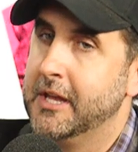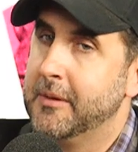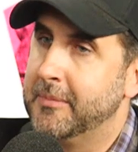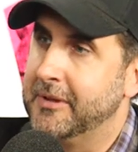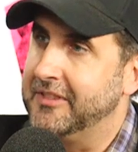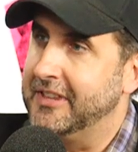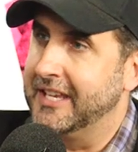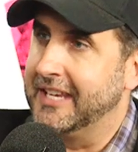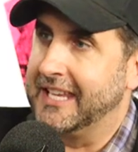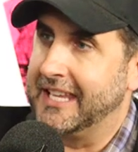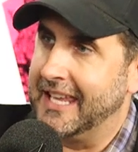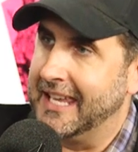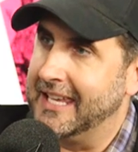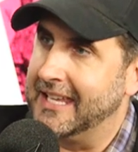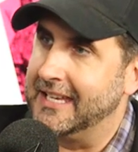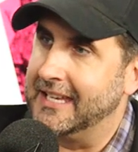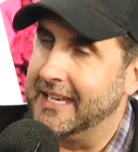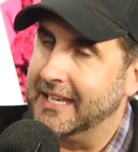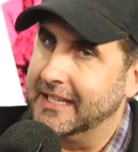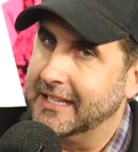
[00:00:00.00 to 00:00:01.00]
But then
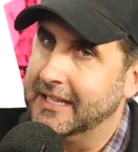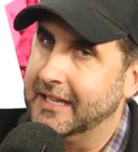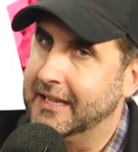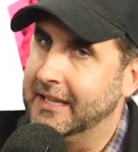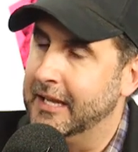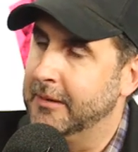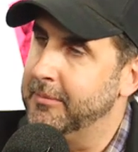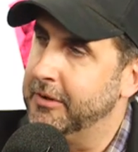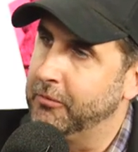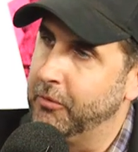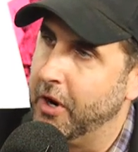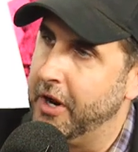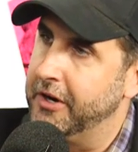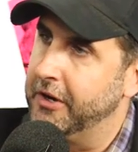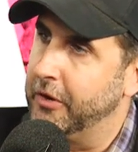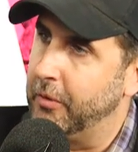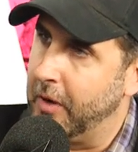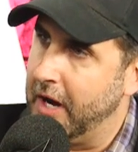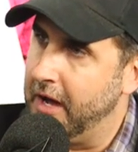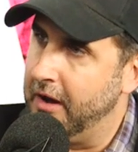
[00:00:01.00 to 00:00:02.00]
again, they've been
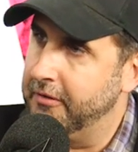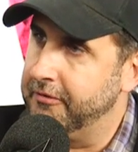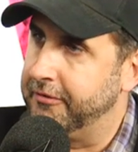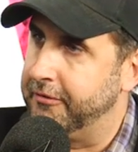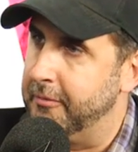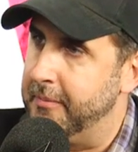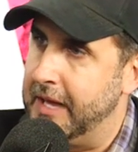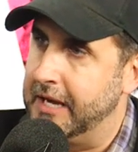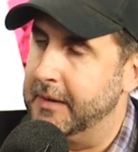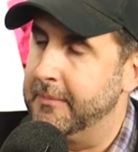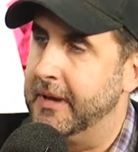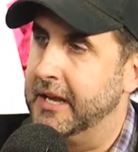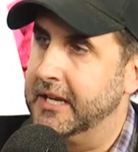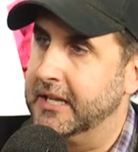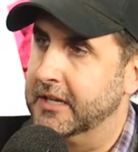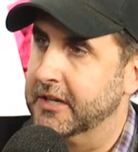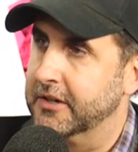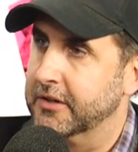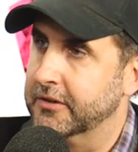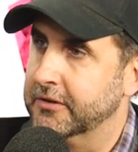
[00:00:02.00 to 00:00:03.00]
running around for many, many
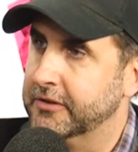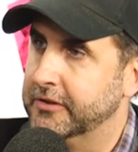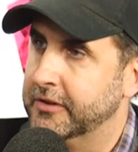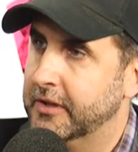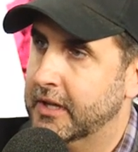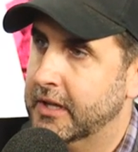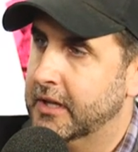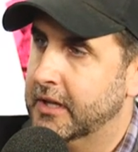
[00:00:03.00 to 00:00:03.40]
years.